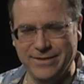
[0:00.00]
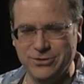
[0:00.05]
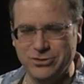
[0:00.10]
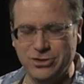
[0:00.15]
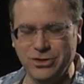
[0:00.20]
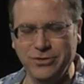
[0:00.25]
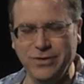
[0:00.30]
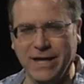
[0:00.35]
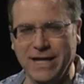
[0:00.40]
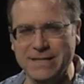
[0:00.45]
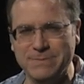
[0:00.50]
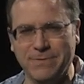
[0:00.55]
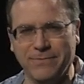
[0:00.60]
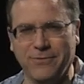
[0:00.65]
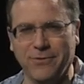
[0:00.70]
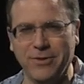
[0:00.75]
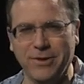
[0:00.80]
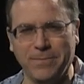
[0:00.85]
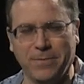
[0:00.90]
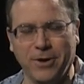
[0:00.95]
2 days
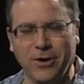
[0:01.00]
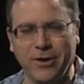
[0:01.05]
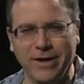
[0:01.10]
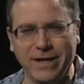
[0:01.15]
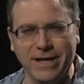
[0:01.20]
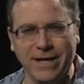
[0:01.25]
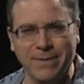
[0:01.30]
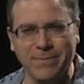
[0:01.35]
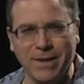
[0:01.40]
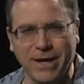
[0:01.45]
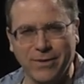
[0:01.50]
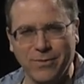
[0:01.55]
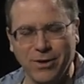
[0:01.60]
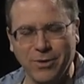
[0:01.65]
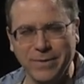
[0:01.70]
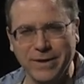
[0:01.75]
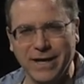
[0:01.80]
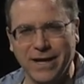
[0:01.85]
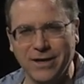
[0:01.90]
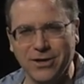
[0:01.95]
before the party, I'm like, well,
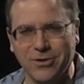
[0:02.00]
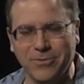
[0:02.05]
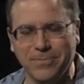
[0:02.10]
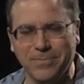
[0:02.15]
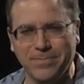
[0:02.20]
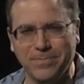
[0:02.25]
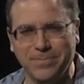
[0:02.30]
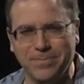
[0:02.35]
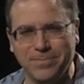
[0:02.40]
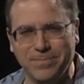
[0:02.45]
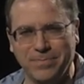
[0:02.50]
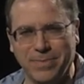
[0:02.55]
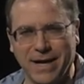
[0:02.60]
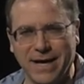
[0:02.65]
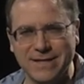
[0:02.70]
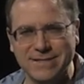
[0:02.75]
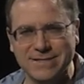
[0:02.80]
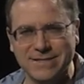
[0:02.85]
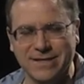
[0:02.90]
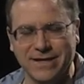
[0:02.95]
we got to go
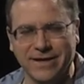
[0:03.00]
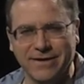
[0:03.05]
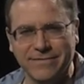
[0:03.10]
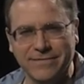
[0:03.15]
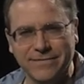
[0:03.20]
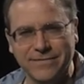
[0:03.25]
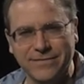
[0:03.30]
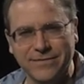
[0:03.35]
buy stuff.